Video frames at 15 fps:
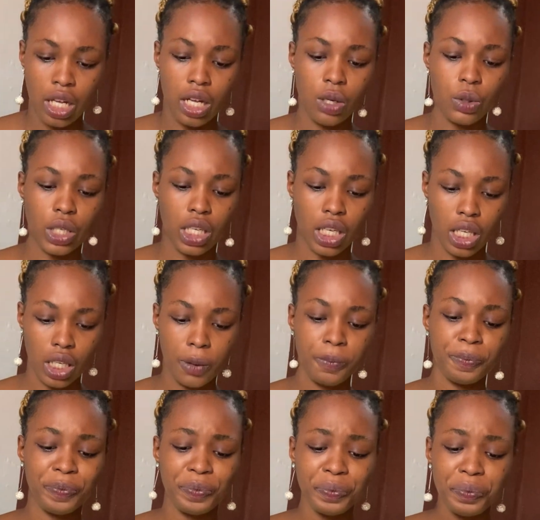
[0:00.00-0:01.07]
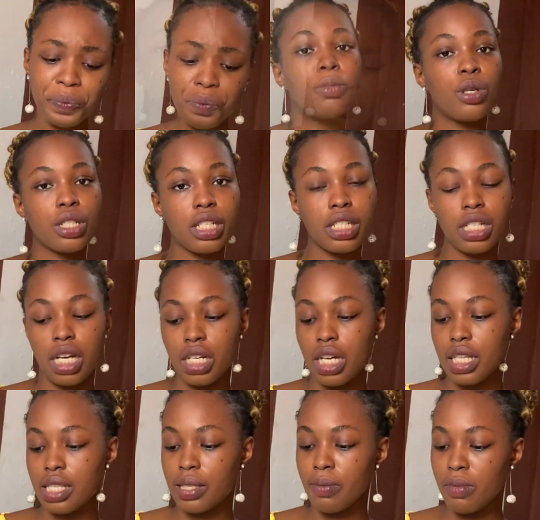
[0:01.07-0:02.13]
Okay, the modern
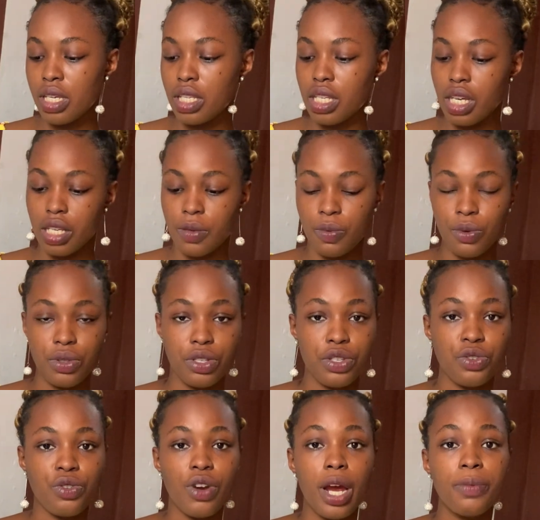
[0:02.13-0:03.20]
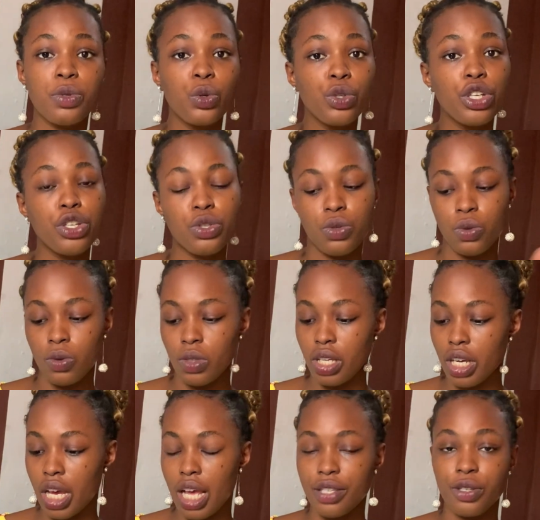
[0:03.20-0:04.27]
anatomy textbook describes only two
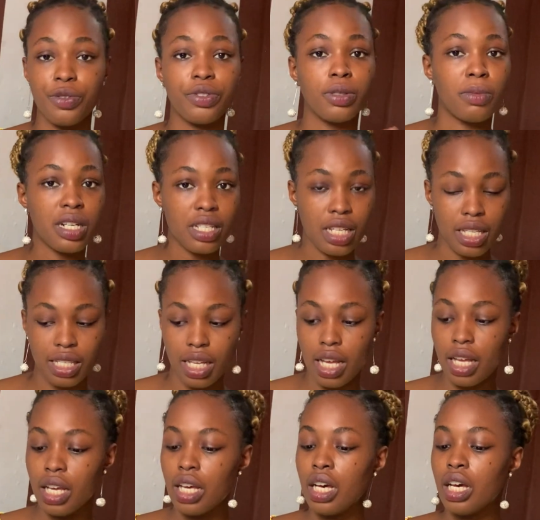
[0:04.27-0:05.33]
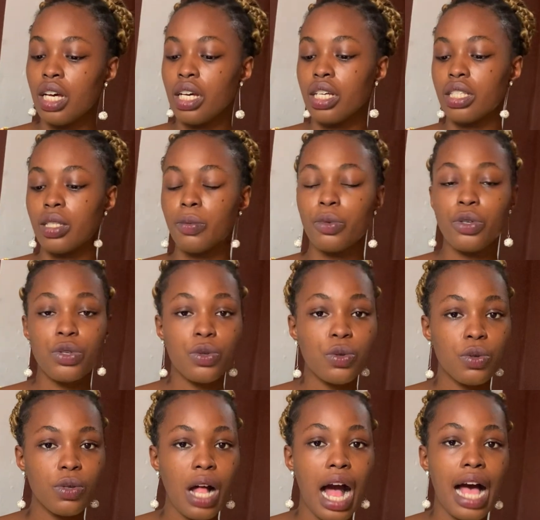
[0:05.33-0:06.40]
layers of the masseter. The
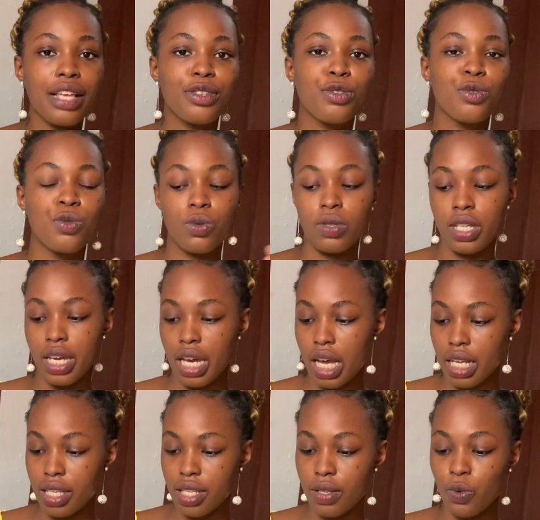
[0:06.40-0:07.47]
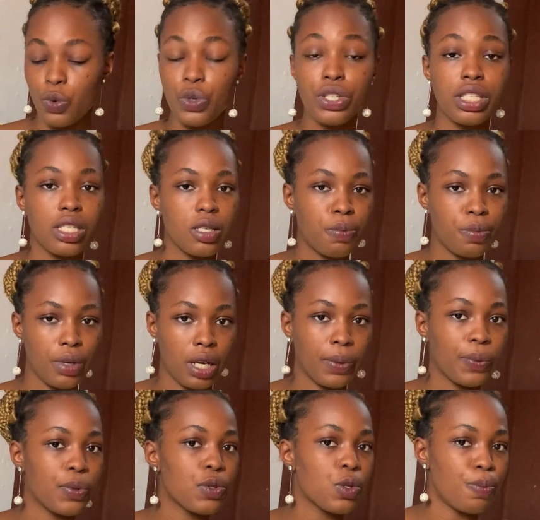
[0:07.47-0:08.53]
muscle has two layers, one deep
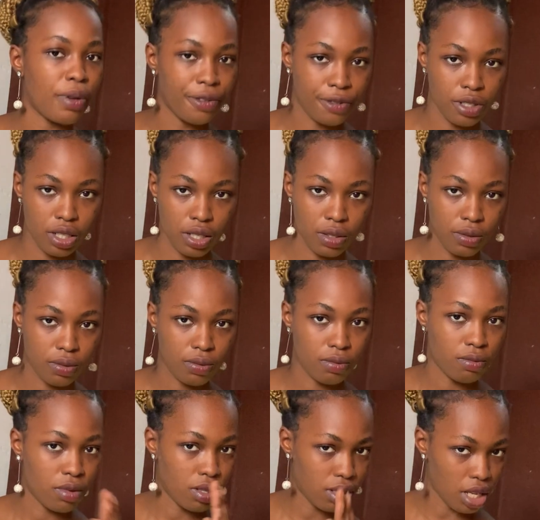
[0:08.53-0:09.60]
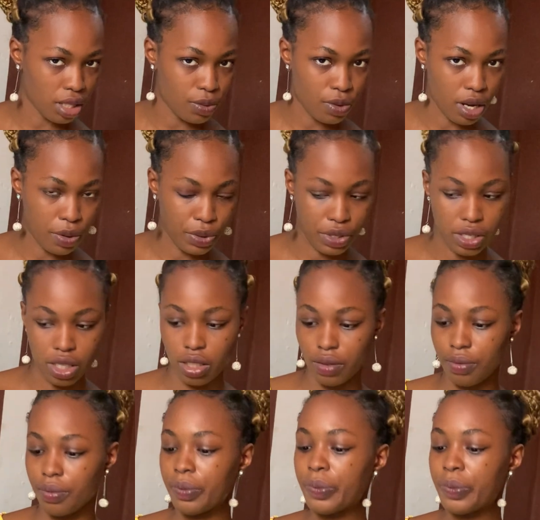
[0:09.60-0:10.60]
and one superficial. Exactly what I was saying.